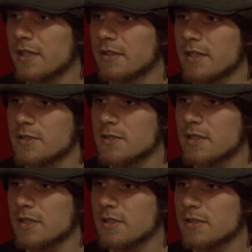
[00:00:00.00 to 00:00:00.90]
that's
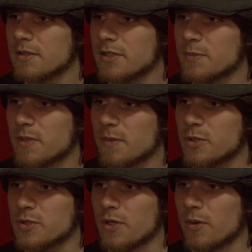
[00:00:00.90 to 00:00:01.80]
pretty much
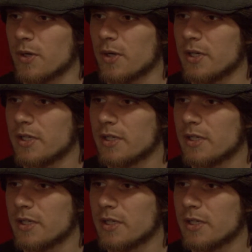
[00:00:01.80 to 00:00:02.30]
what's going on.